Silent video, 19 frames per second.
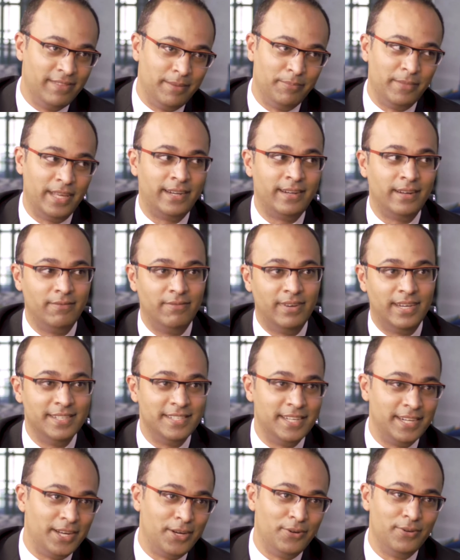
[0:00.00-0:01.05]
them that advice
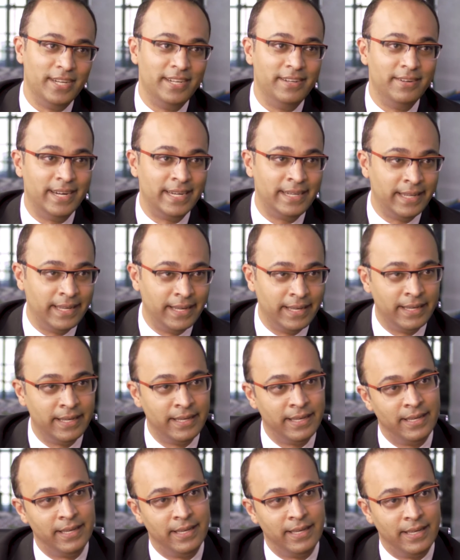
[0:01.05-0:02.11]
are now regretting
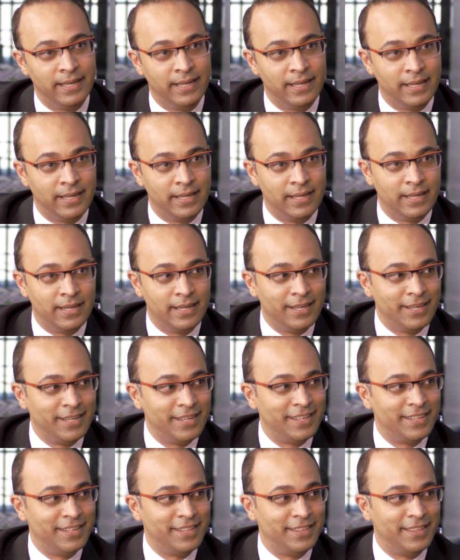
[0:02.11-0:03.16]

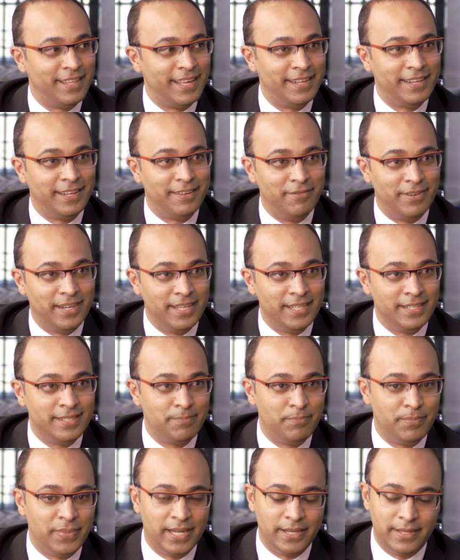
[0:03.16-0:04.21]
that advice.
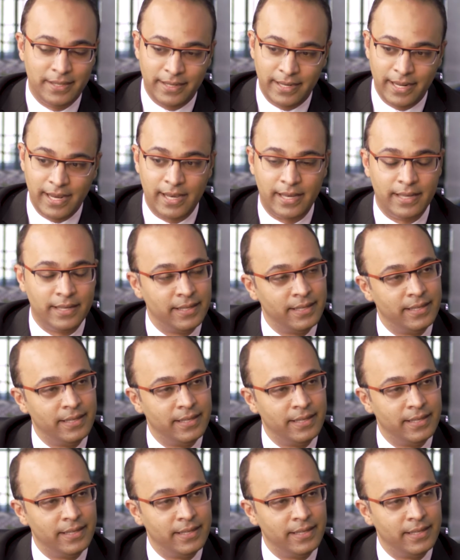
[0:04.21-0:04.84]
But yeah.